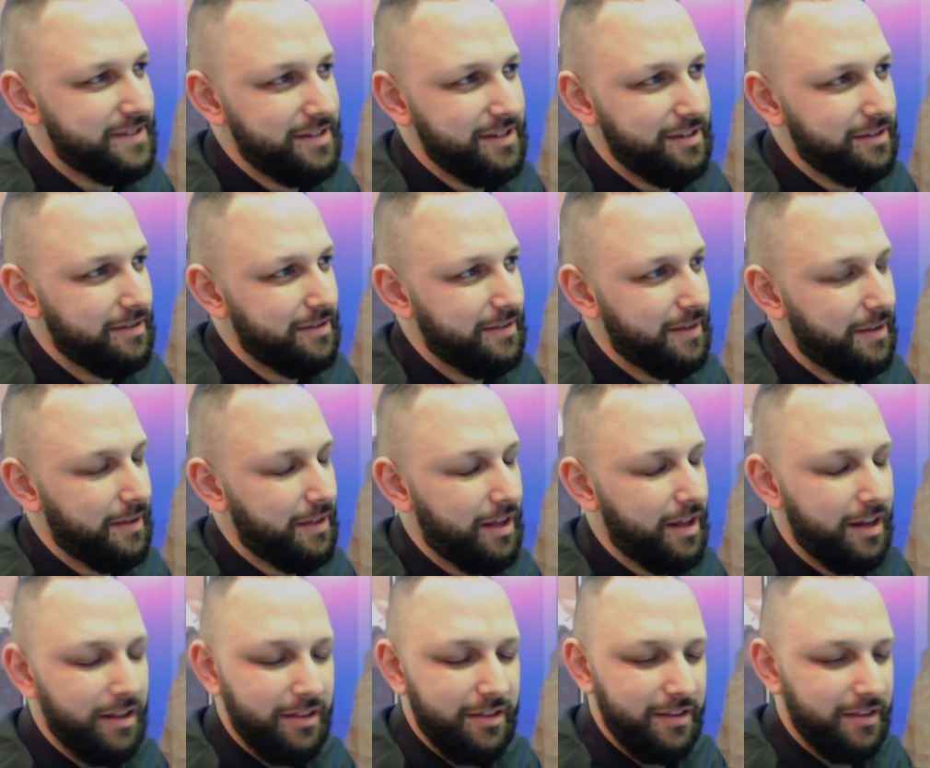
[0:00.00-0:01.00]
steel. A
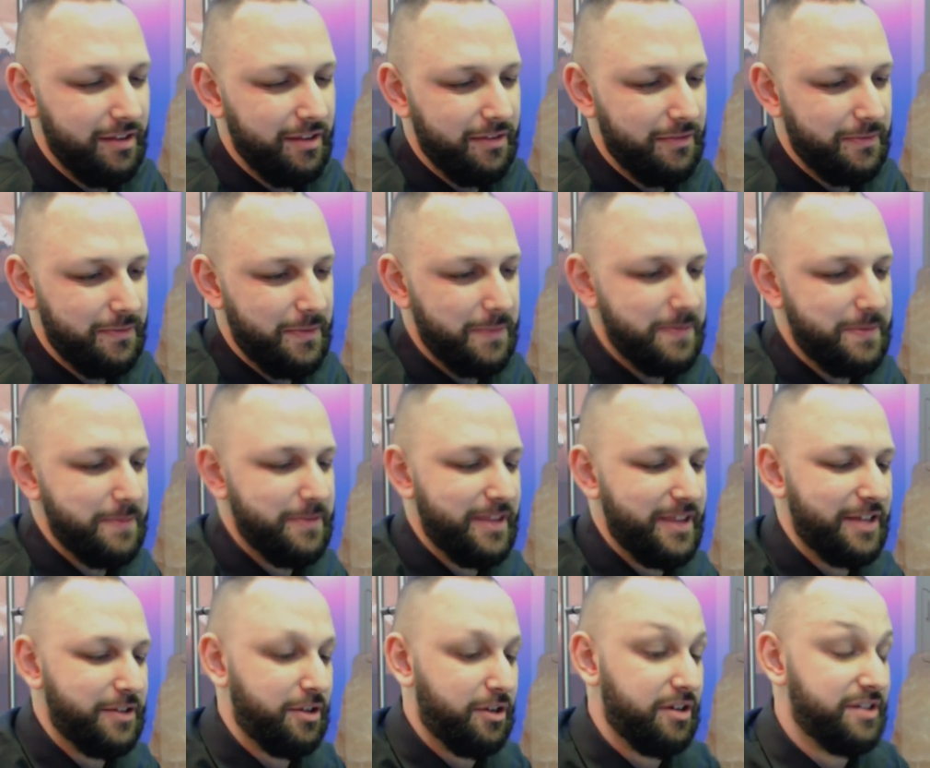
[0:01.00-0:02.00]
lot of the people
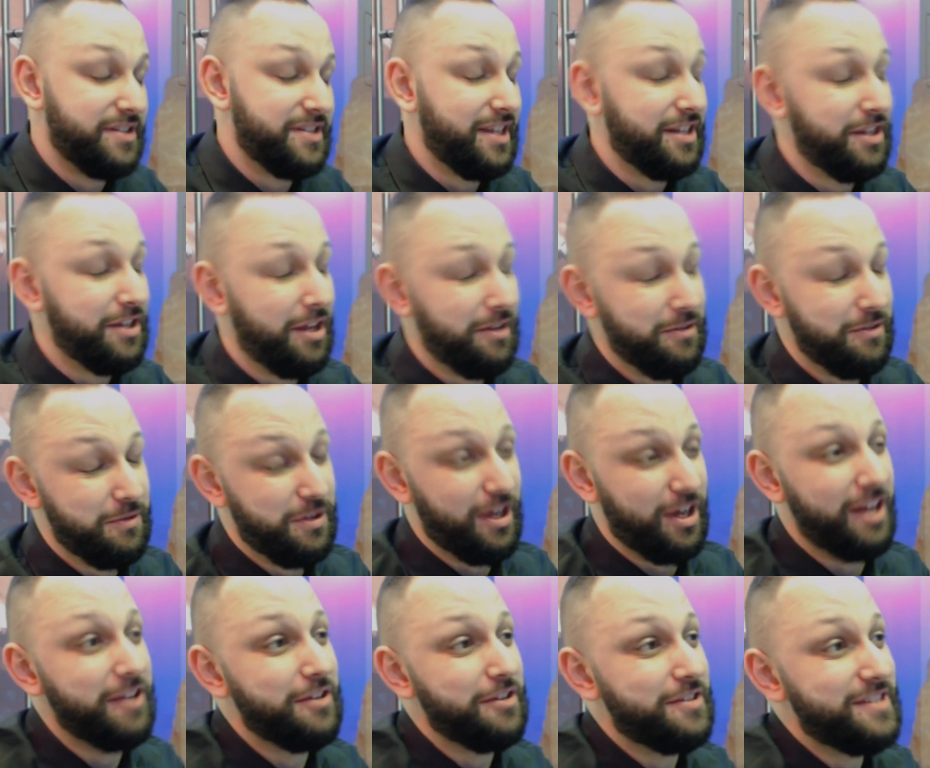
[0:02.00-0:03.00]
that don't understand, you
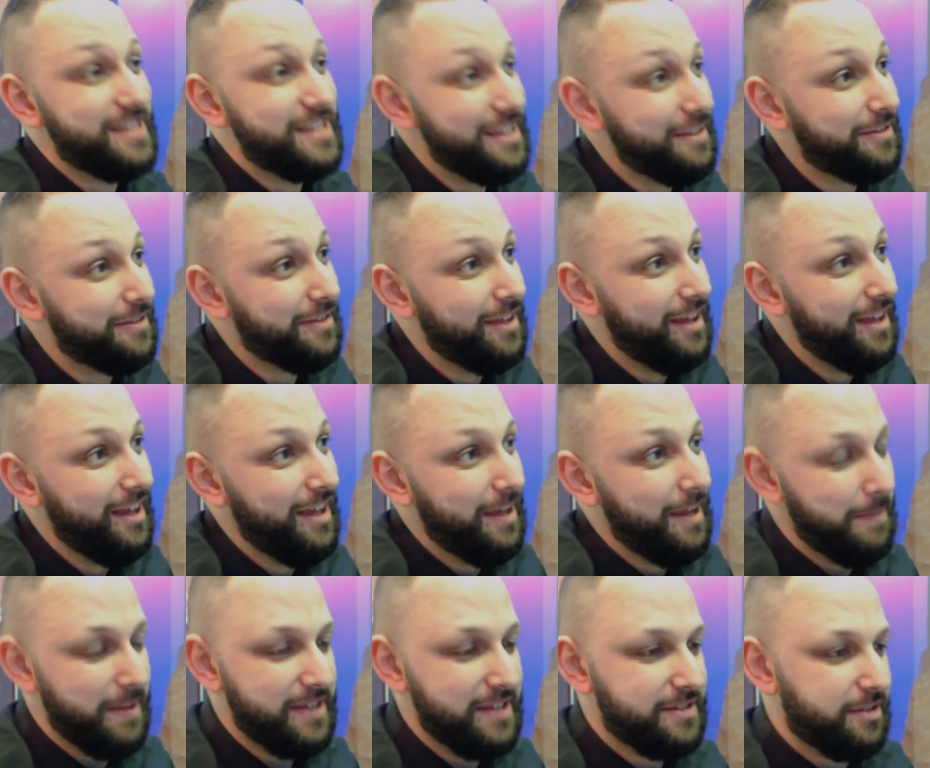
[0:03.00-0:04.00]
cut your teeth
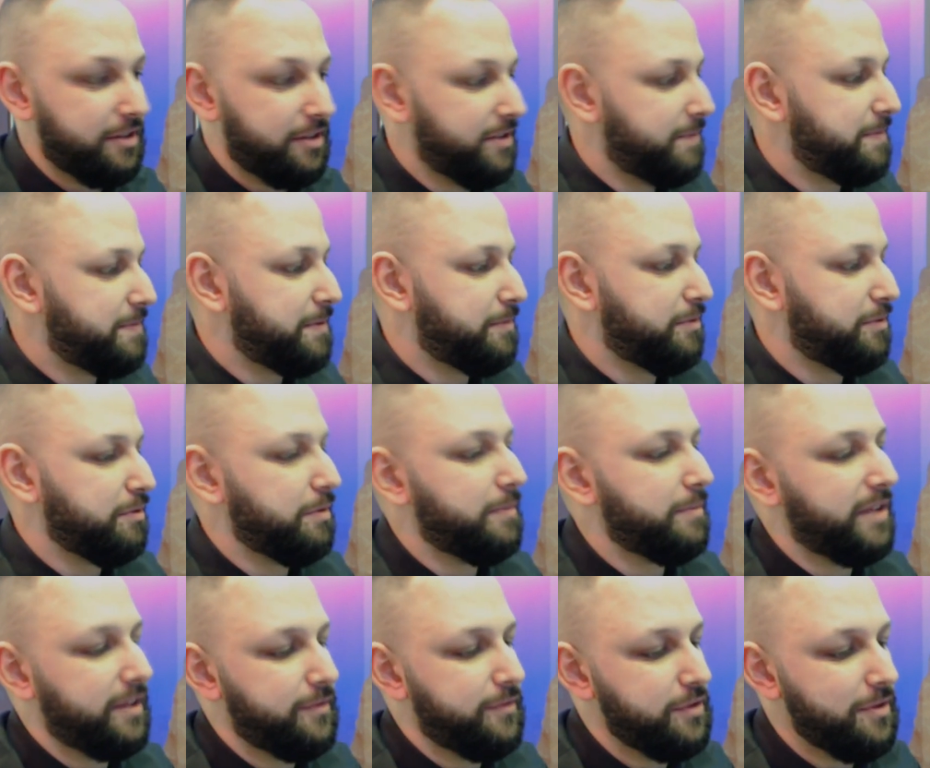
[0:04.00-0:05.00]
based on the people in the
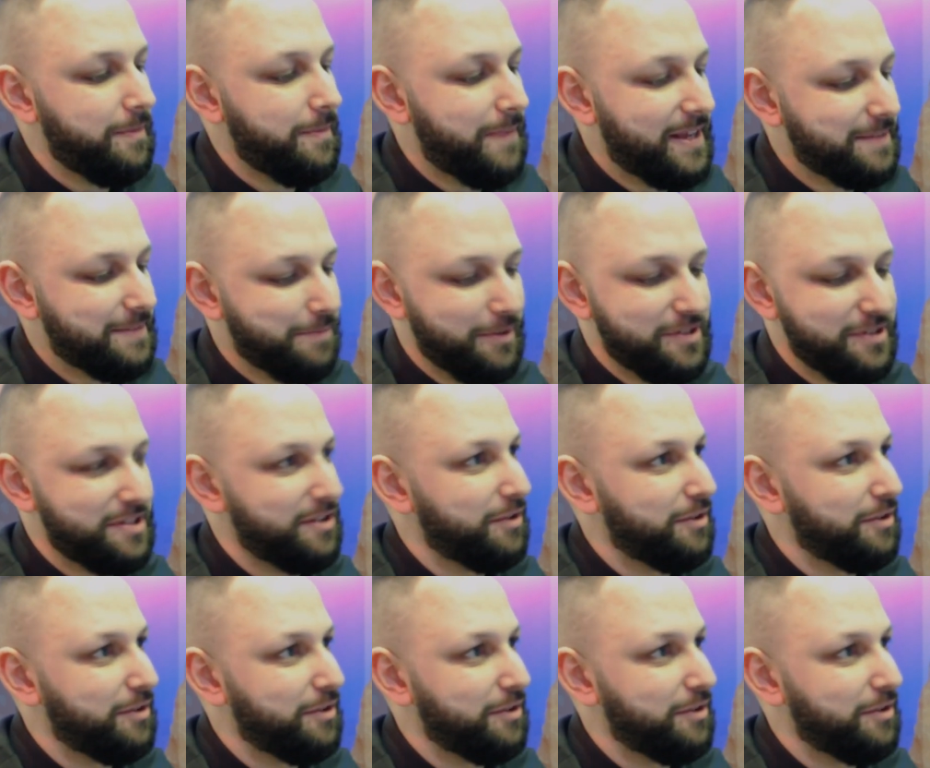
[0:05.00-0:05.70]
room. Like, if you're the best person in the room.